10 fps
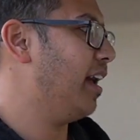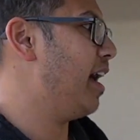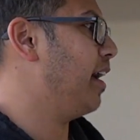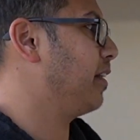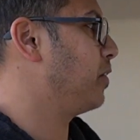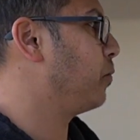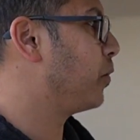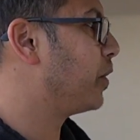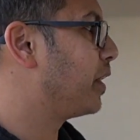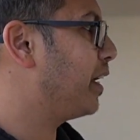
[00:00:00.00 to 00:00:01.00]
and you
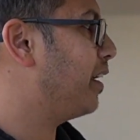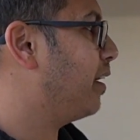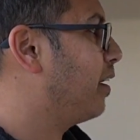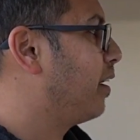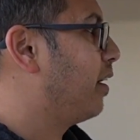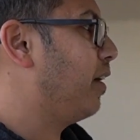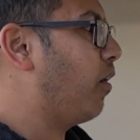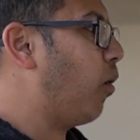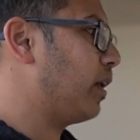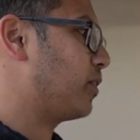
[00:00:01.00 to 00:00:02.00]
really,
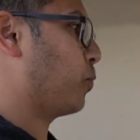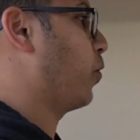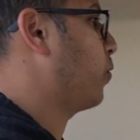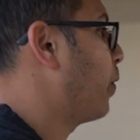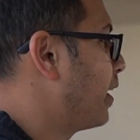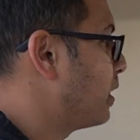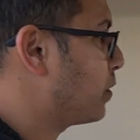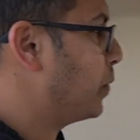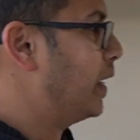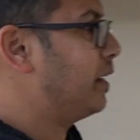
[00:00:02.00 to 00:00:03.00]
all this work went
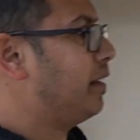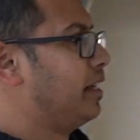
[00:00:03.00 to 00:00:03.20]
into it.